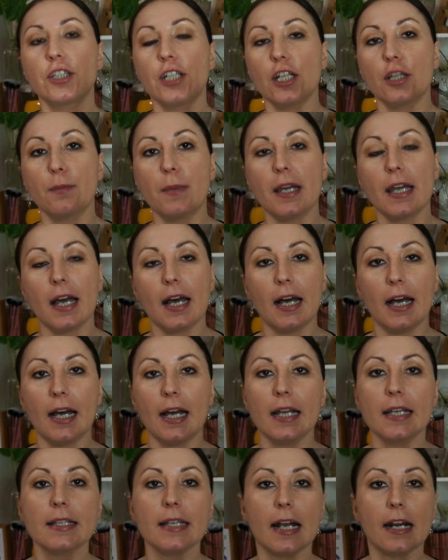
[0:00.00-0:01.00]
my
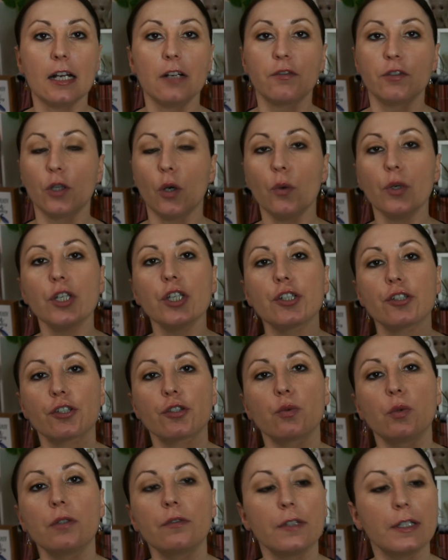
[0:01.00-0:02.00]
eyes. I have no
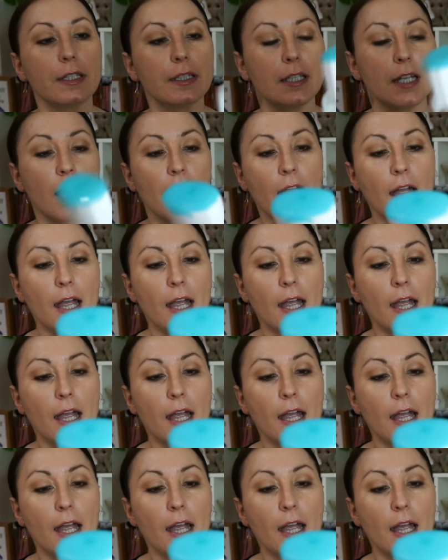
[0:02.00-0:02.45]
issues with it.